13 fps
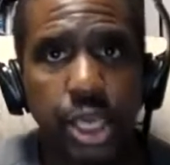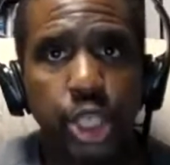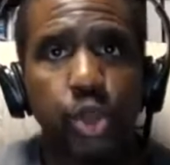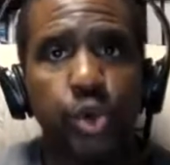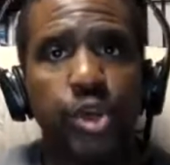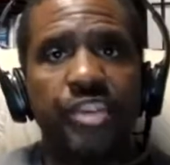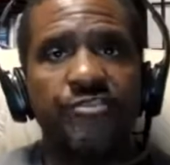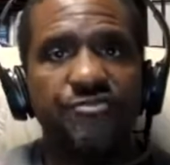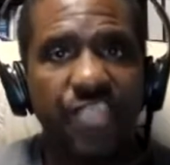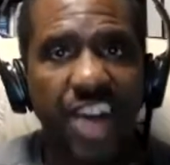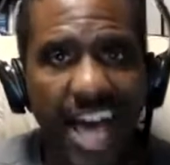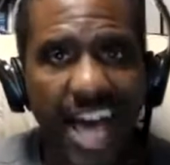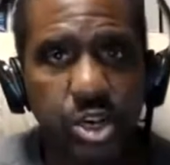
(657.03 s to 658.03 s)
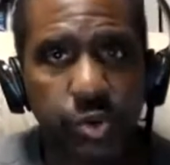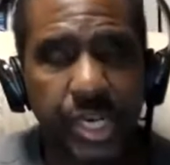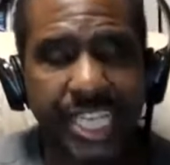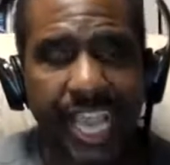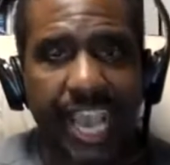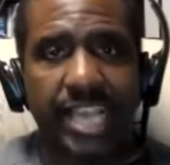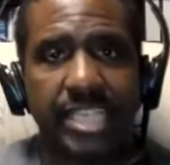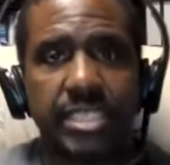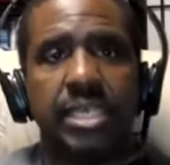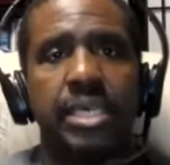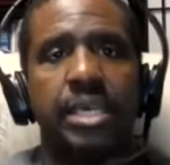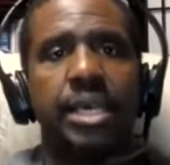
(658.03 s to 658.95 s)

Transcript: you can follow it at